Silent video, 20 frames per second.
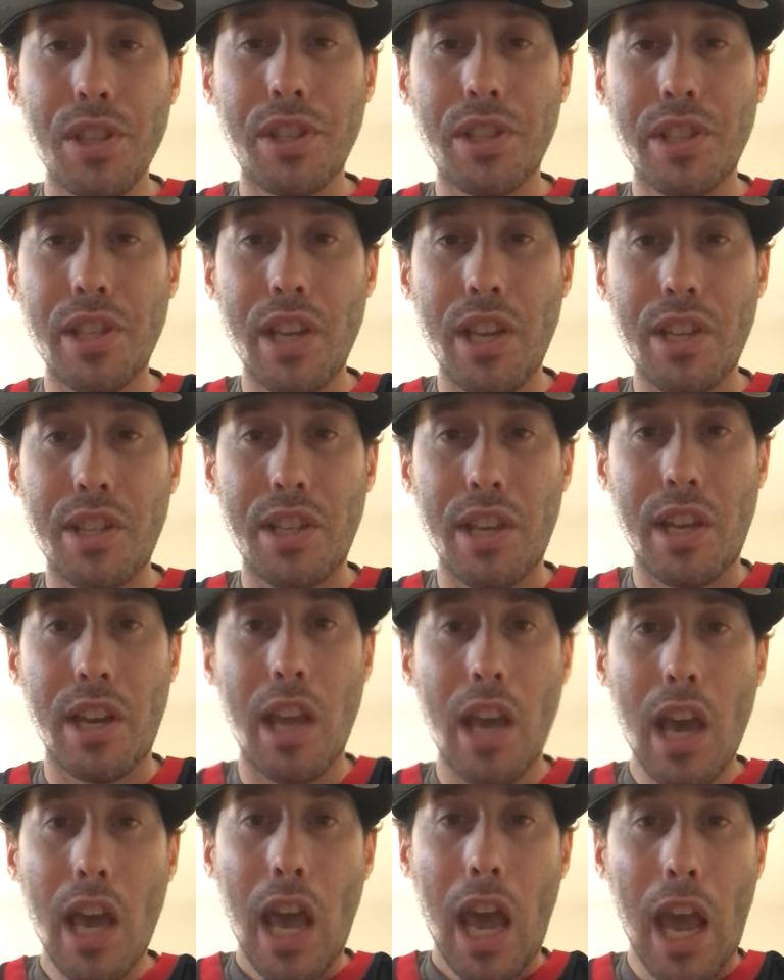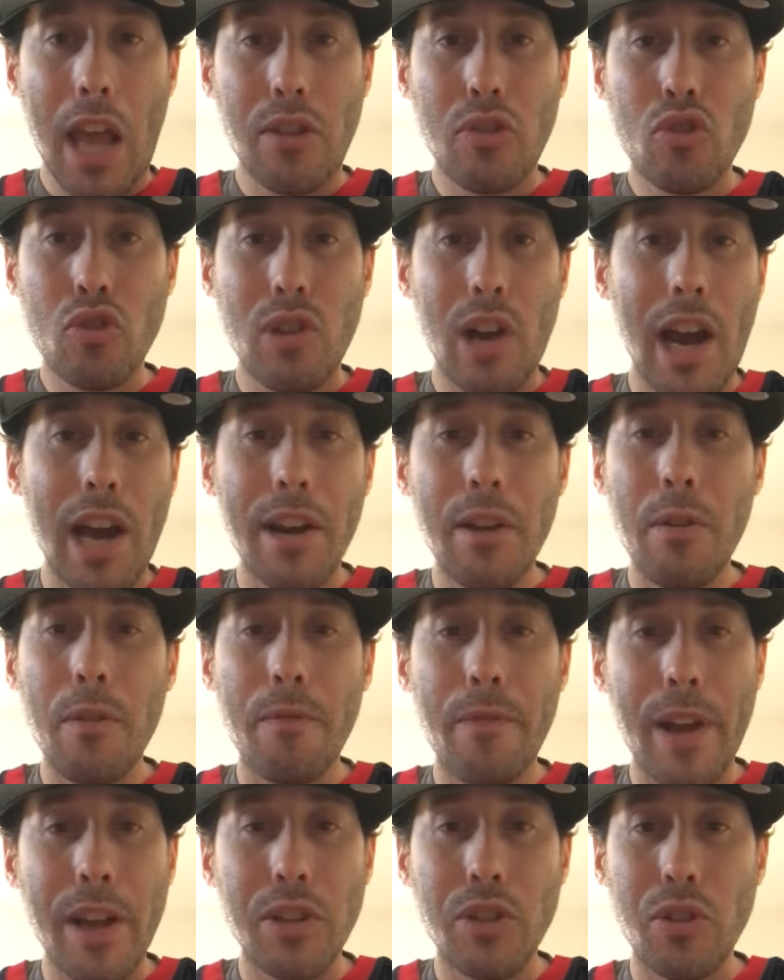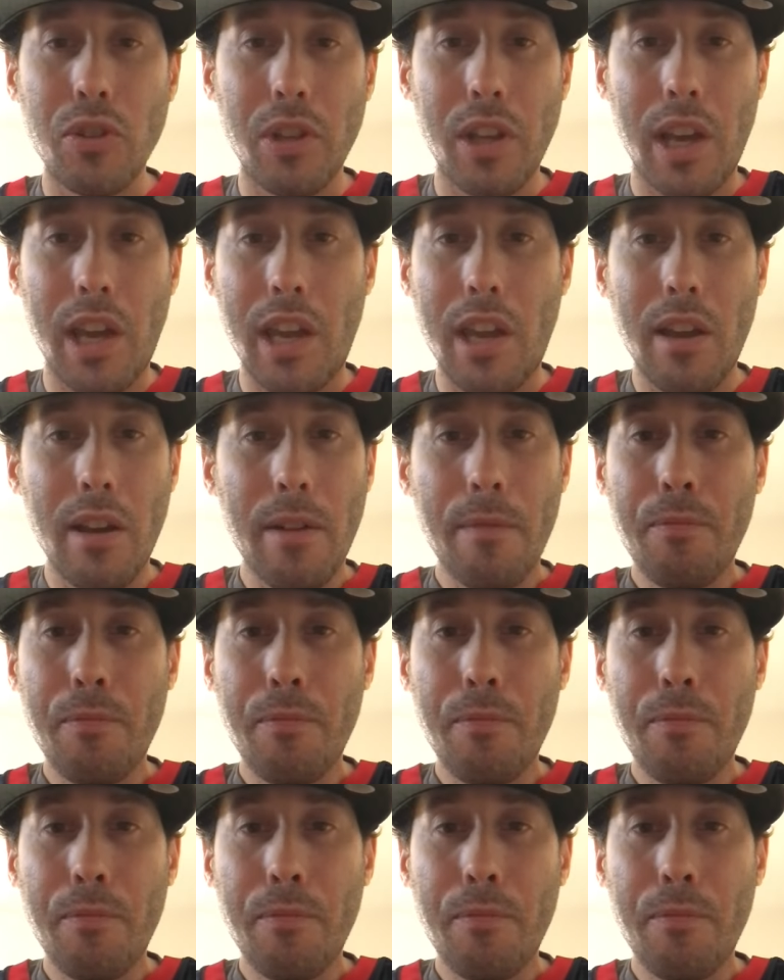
season and try to eventually